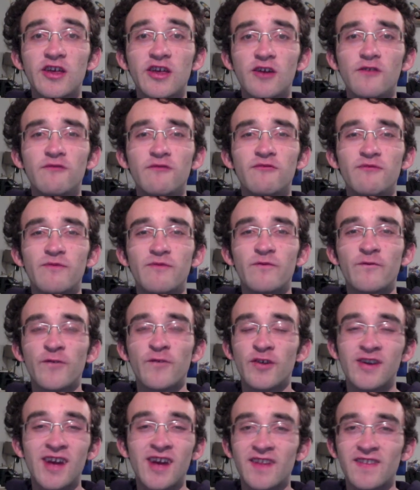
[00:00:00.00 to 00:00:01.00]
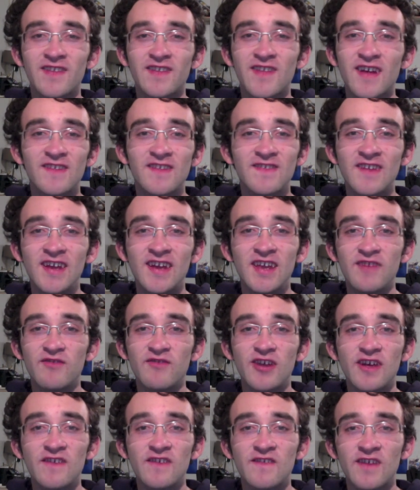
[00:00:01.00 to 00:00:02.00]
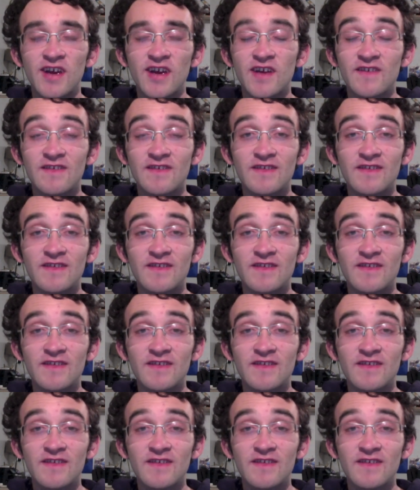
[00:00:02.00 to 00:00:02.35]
you forget that that scene even exists.